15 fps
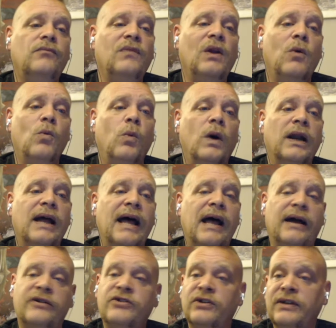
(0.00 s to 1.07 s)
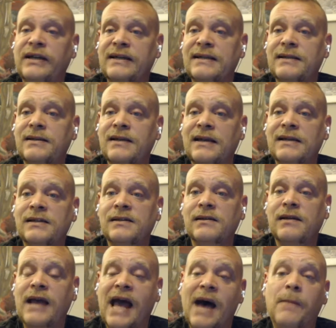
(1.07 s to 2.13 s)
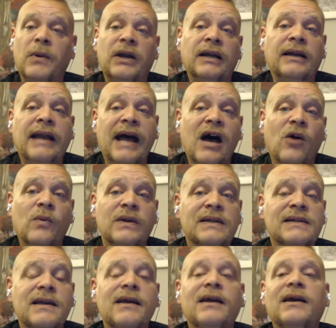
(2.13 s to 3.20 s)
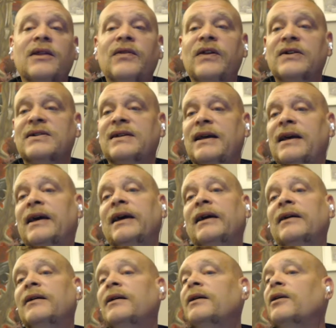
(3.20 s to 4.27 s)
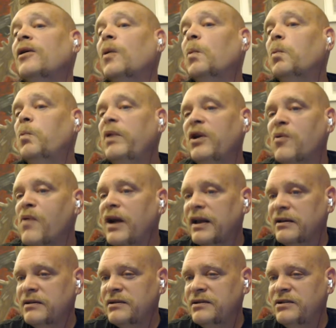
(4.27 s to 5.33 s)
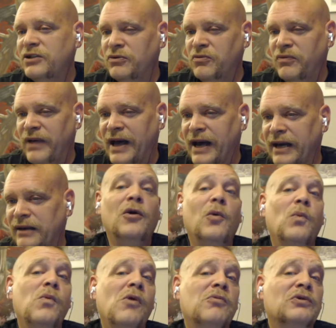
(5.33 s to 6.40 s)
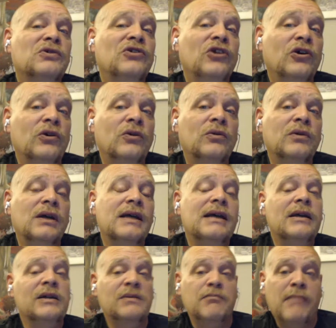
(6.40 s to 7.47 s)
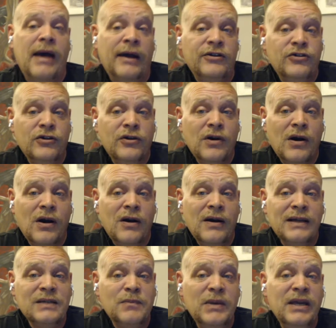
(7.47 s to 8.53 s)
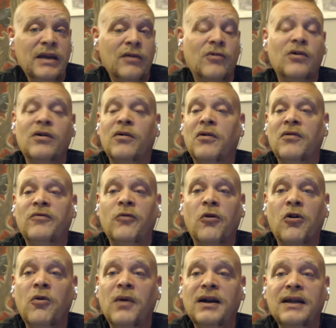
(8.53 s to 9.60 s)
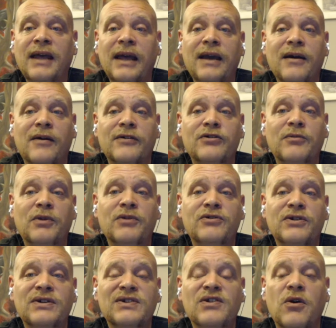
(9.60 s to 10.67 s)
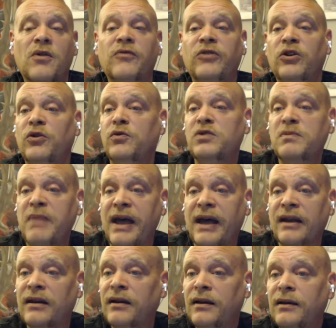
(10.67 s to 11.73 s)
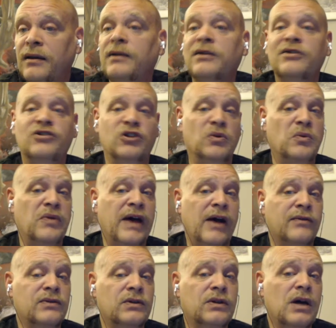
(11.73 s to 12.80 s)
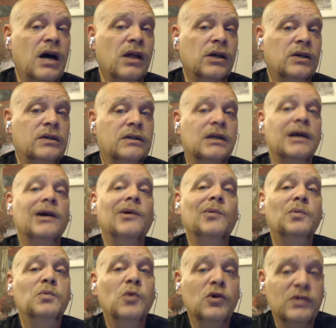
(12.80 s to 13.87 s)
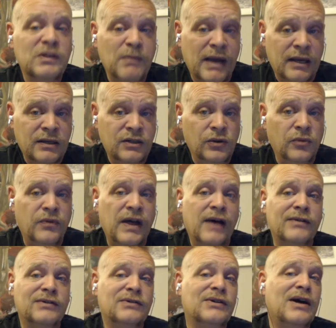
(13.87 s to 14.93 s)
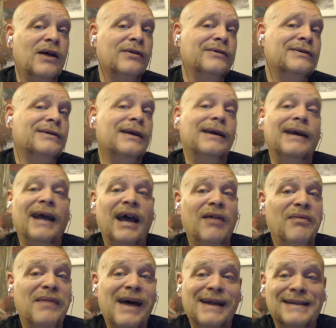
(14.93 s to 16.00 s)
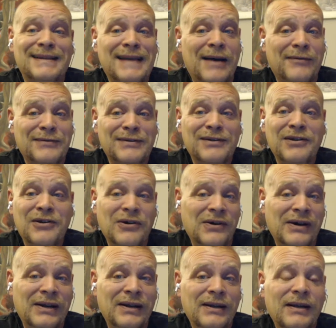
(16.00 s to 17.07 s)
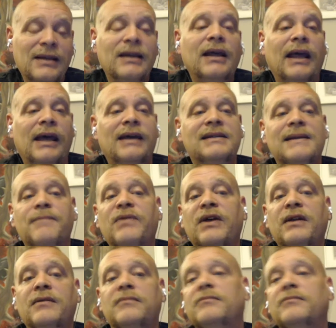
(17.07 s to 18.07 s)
What actually is happening now is they're saying, we don't want to do that. What we'll do is match your RSP or 401k contribution. So if you spend $2,000, we'll spend $2,000. And that sounds good, except that